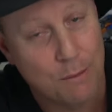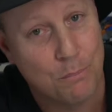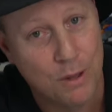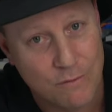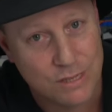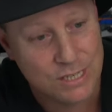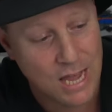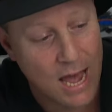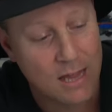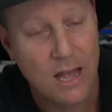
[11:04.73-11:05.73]
it pivots
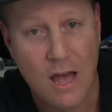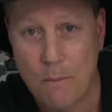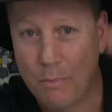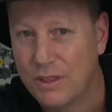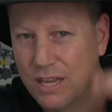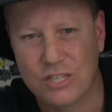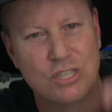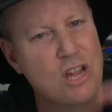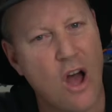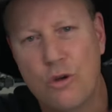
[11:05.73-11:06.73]
out, but there's
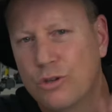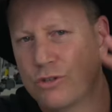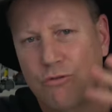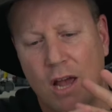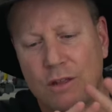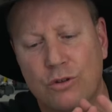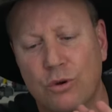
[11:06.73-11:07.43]
no strength